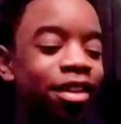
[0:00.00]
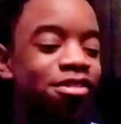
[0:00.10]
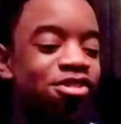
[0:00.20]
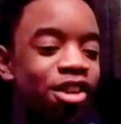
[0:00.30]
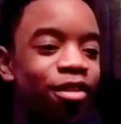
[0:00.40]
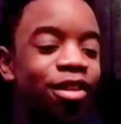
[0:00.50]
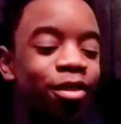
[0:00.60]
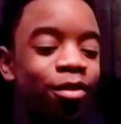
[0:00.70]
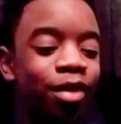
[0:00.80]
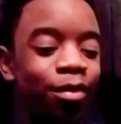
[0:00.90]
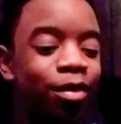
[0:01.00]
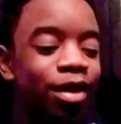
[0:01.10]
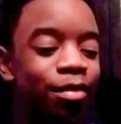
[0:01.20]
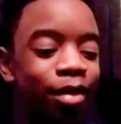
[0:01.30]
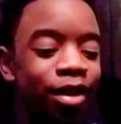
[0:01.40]
it's January, so
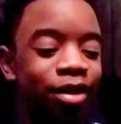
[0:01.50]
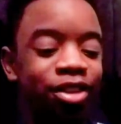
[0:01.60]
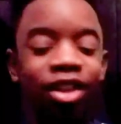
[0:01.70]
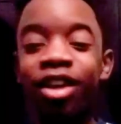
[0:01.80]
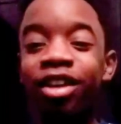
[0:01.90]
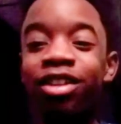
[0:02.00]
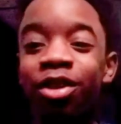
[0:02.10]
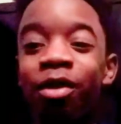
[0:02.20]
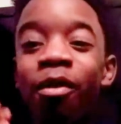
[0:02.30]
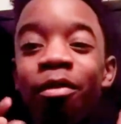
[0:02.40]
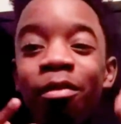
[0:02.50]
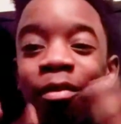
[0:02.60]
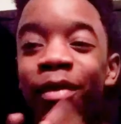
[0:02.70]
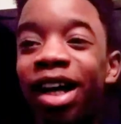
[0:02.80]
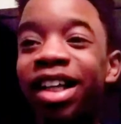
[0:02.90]
February, March. 2
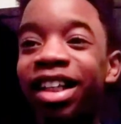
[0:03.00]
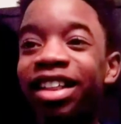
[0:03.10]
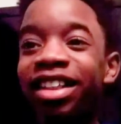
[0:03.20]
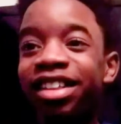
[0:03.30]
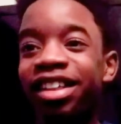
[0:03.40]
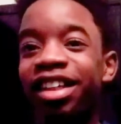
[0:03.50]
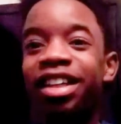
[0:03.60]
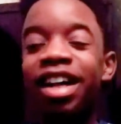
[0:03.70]
months.